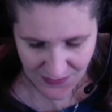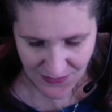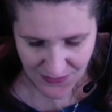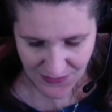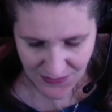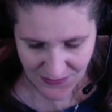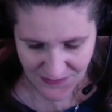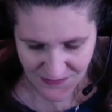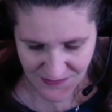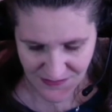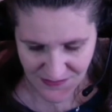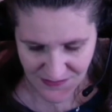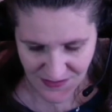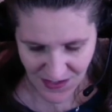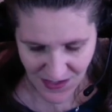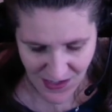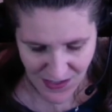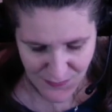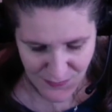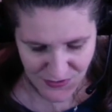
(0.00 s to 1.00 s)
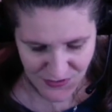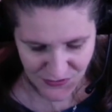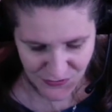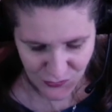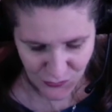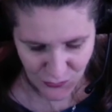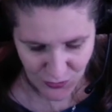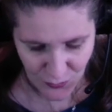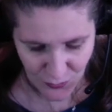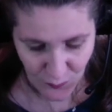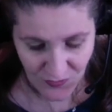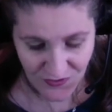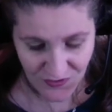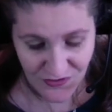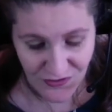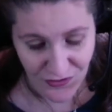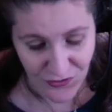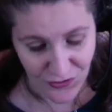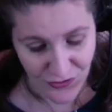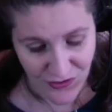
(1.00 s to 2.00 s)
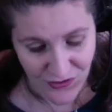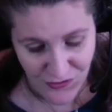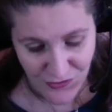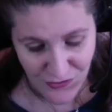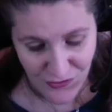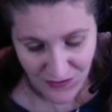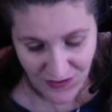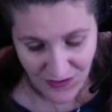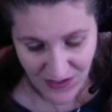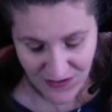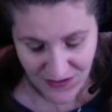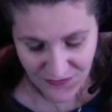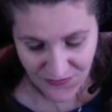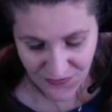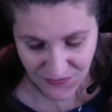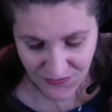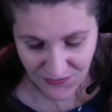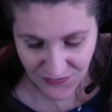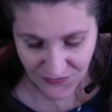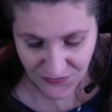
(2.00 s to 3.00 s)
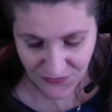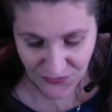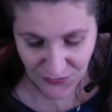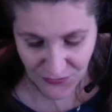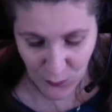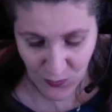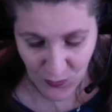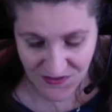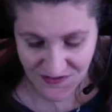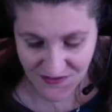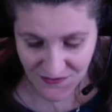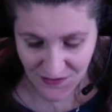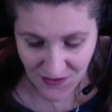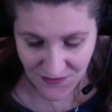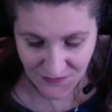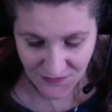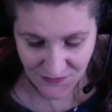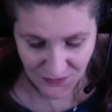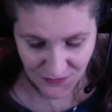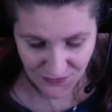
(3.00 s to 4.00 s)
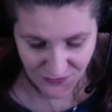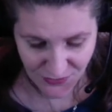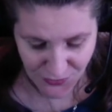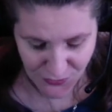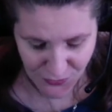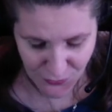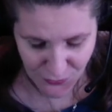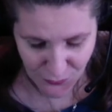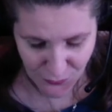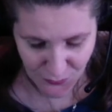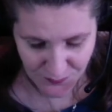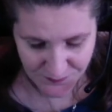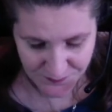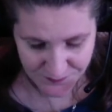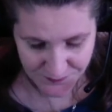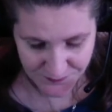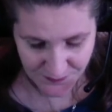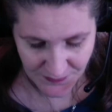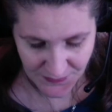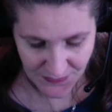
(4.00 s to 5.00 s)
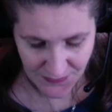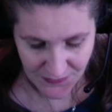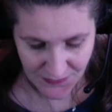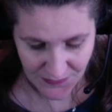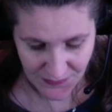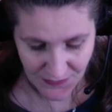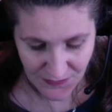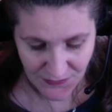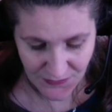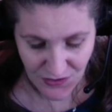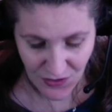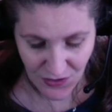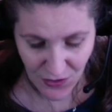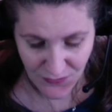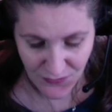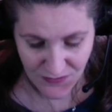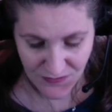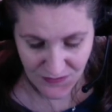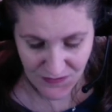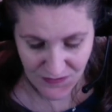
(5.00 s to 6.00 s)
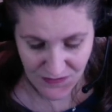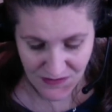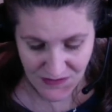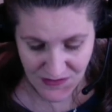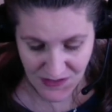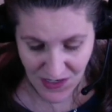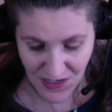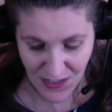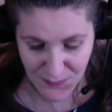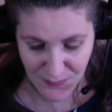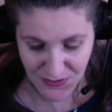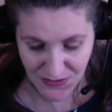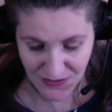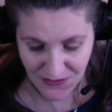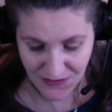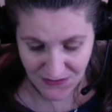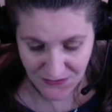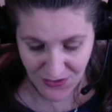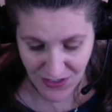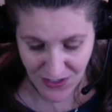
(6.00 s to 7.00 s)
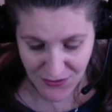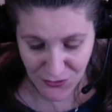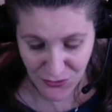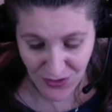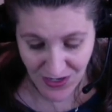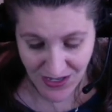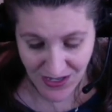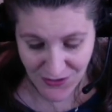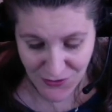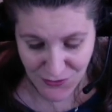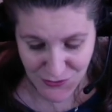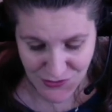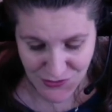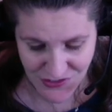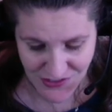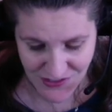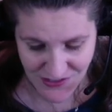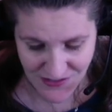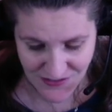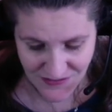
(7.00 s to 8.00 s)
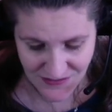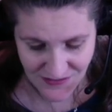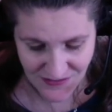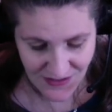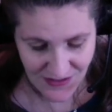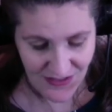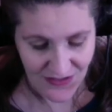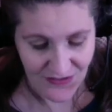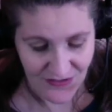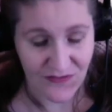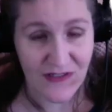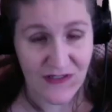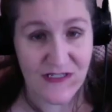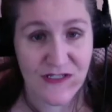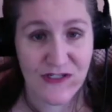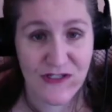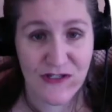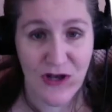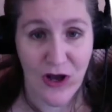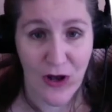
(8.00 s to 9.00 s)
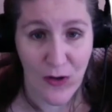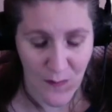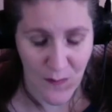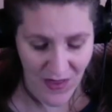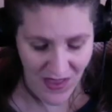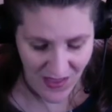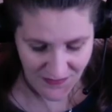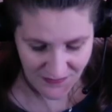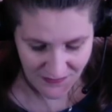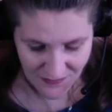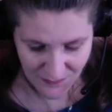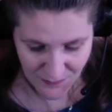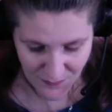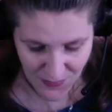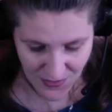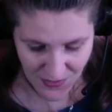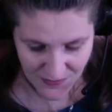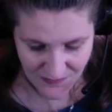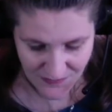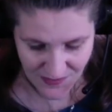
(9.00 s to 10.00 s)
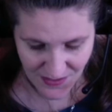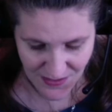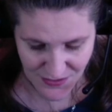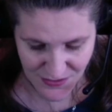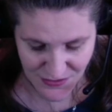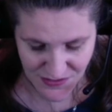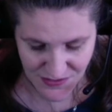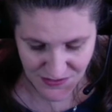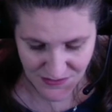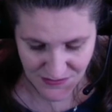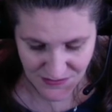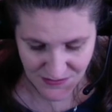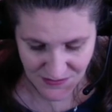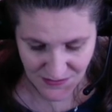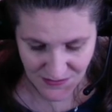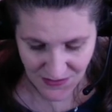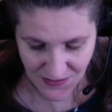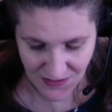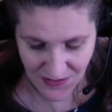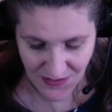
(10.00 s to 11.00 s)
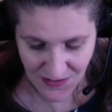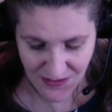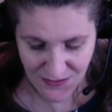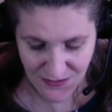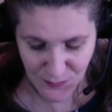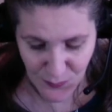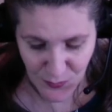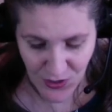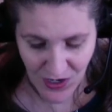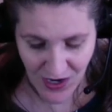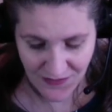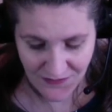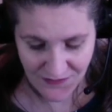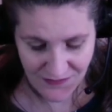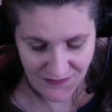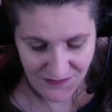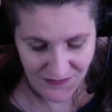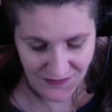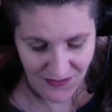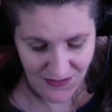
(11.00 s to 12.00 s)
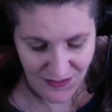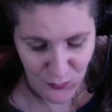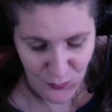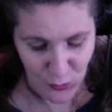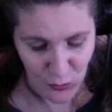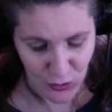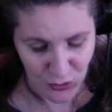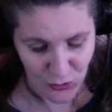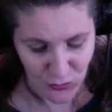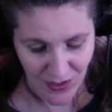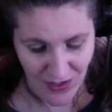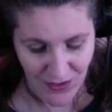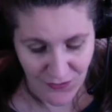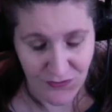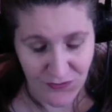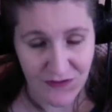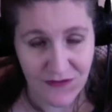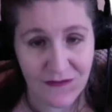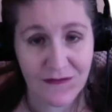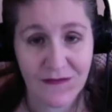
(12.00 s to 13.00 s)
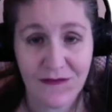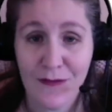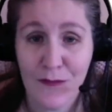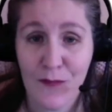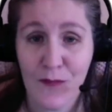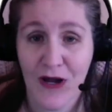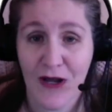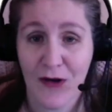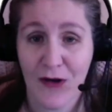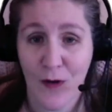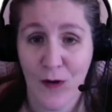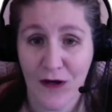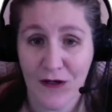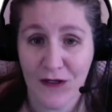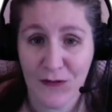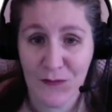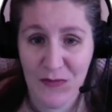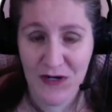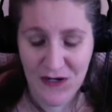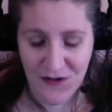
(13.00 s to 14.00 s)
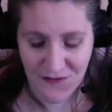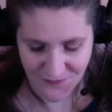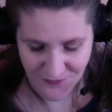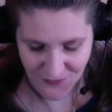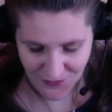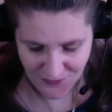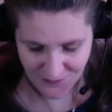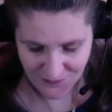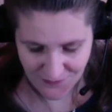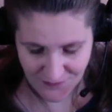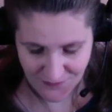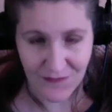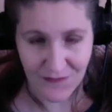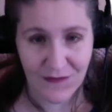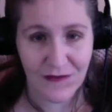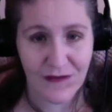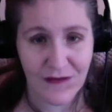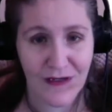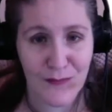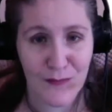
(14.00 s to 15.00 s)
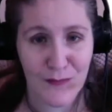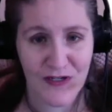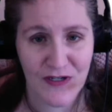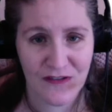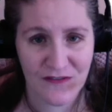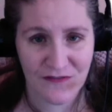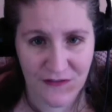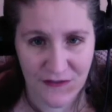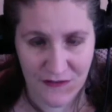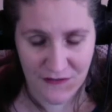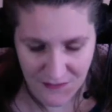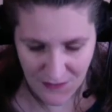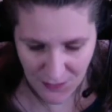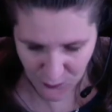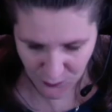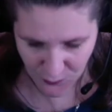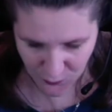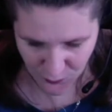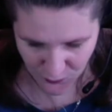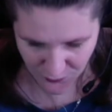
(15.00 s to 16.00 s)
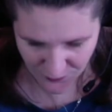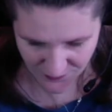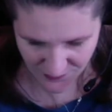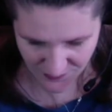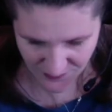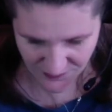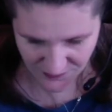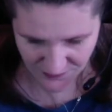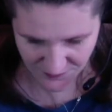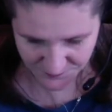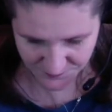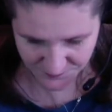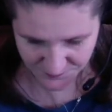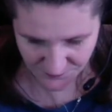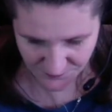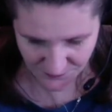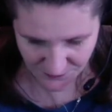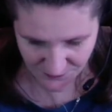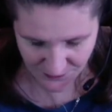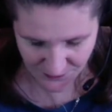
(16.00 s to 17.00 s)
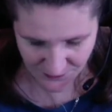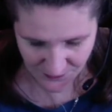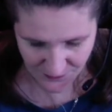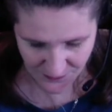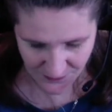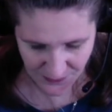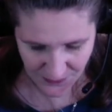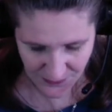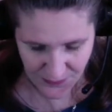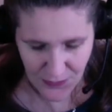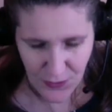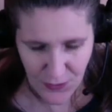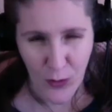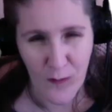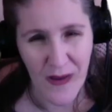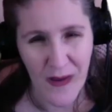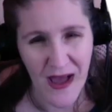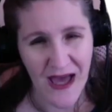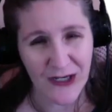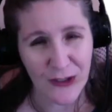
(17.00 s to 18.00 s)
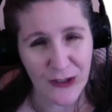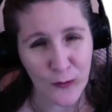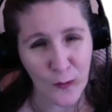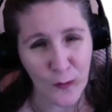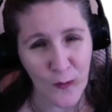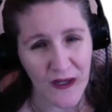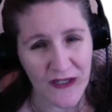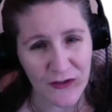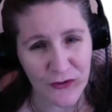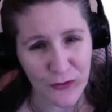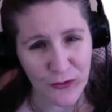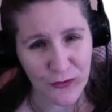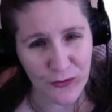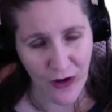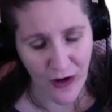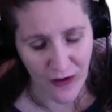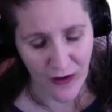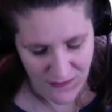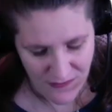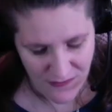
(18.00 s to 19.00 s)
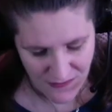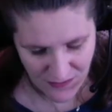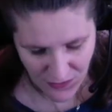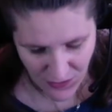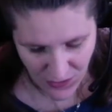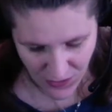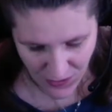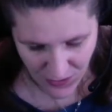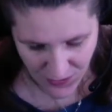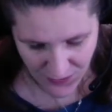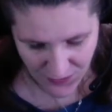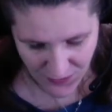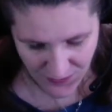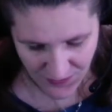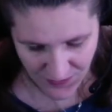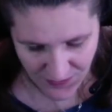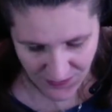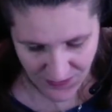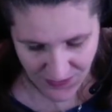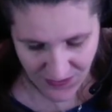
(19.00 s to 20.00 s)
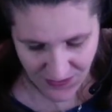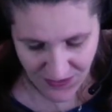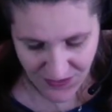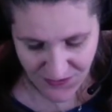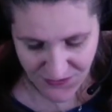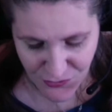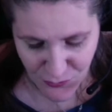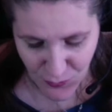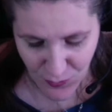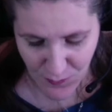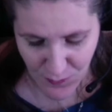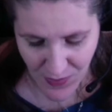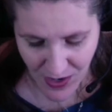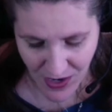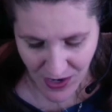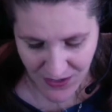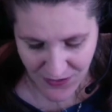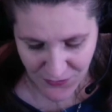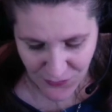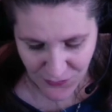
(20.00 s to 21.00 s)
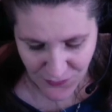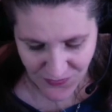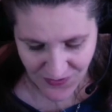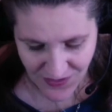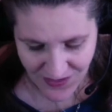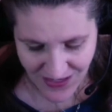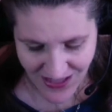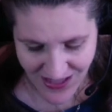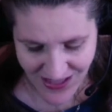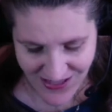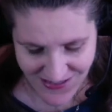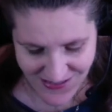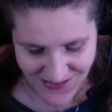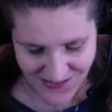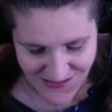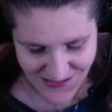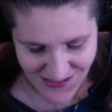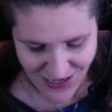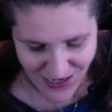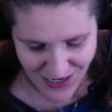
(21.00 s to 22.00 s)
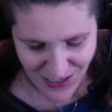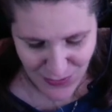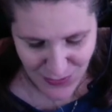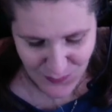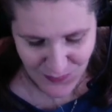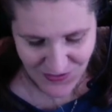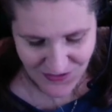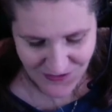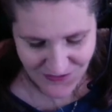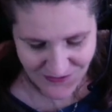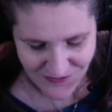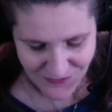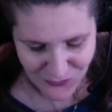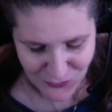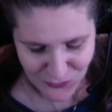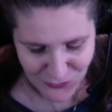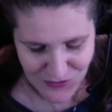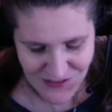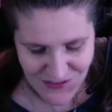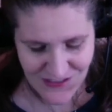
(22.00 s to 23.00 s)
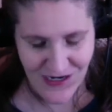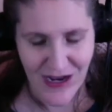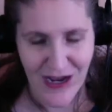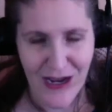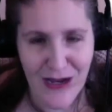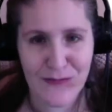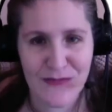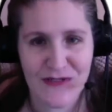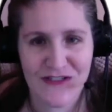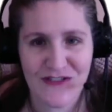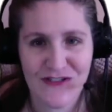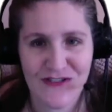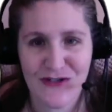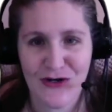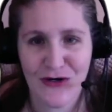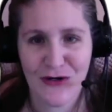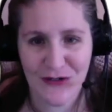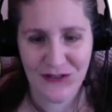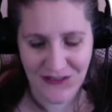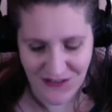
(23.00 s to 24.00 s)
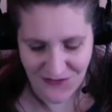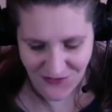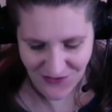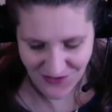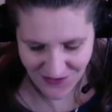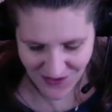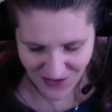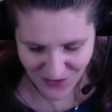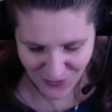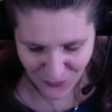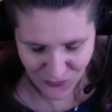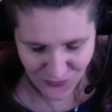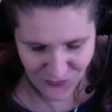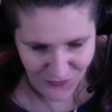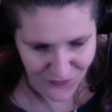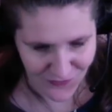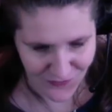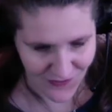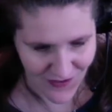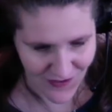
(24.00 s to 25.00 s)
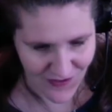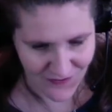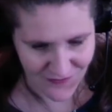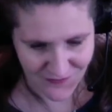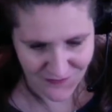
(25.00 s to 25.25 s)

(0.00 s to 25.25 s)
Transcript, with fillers: It's the time to sort what's good in your life from what's not serving you. It's also the time to clear out your energies via salt baths and meditations, and to practice getting more grounded by walking barefoot. I'm barefoot as I record this. No matter when you draw this card, it's a reminder that any time is a good time to start living a healthier life.